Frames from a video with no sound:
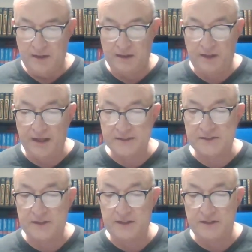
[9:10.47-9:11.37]
And
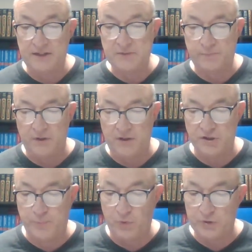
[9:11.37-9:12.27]
lastly, in this in
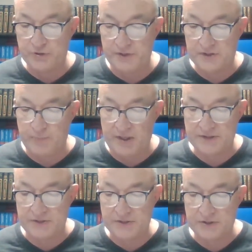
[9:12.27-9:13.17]
this portion of this
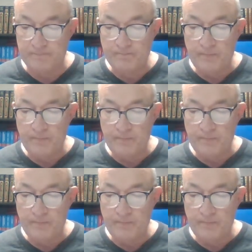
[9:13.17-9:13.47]
message,